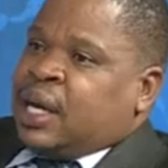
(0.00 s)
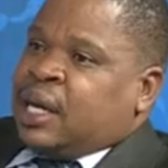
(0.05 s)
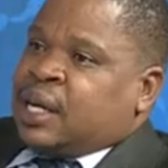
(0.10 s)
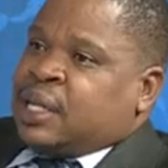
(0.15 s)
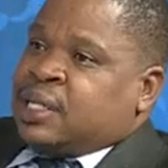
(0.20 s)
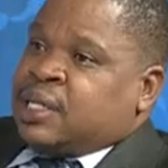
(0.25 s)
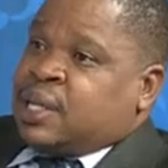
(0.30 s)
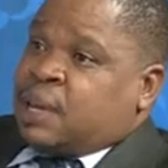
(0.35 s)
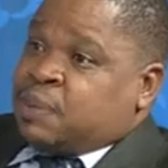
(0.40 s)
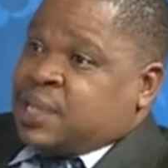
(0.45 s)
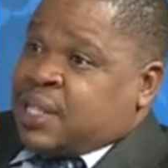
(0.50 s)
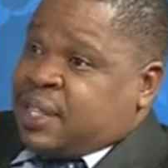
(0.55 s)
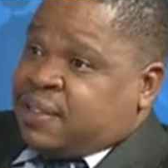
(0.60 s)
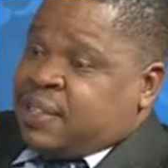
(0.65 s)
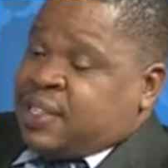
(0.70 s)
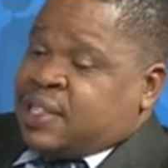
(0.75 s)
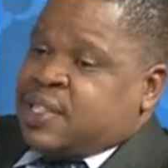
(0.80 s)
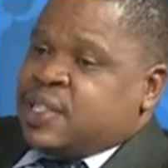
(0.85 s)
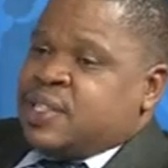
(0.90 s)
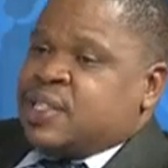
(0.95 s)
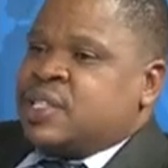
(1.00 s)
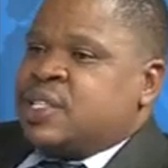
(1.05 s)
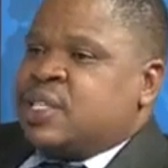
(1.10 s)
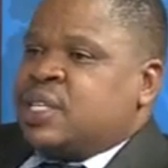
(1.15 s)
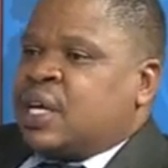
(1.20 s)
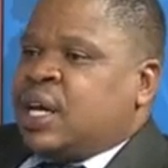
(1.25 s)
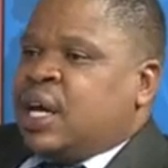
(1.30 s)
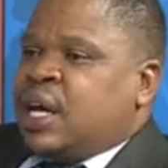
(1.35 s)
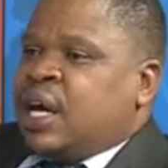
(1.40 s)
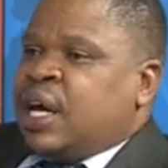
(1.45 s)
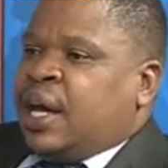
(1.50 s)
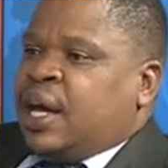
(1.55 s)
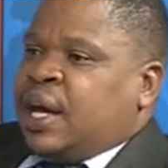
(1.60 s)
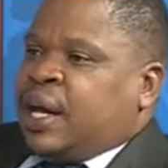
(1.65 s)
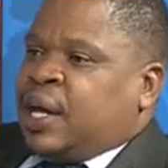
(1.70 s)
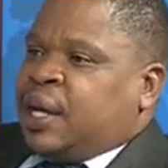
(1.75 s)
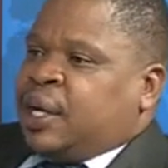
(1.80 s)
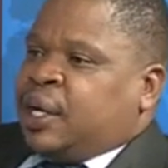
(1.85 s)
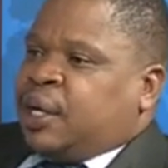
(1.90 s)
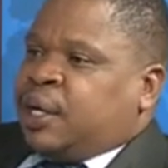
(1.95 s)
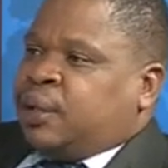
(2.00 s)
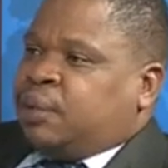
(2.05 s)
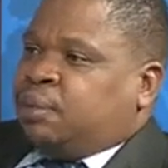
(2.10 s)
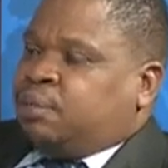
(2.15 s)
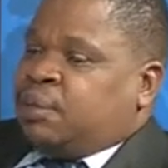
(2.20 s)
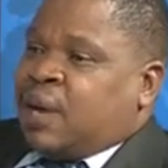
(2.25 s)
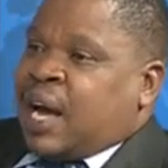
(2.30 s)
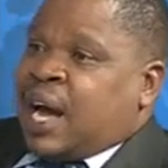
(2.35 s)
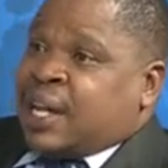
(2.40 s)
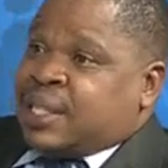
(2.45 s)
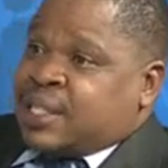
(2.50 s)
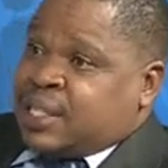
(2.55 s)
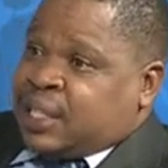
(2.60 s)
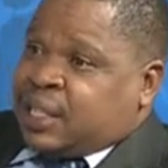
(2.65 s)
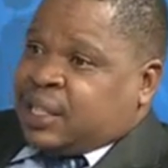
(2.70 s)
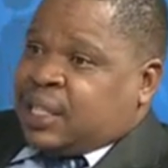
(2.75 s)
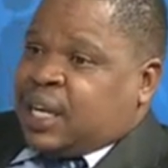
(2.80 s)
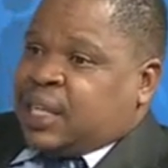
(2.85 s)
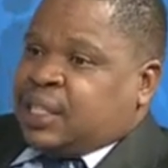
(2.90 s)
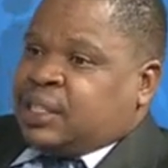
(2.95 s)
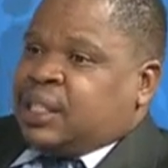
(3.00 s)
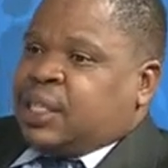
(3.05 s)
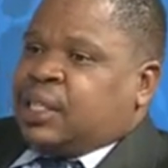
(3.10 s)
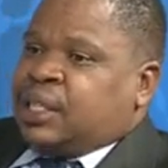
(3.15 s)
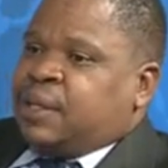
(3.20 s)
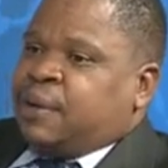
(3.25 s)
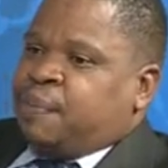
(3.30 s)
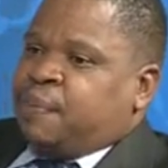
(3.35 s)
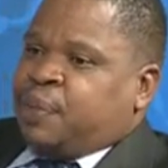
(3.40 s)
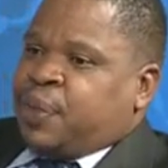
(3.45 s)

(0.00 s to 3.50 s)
some services, arts and culture,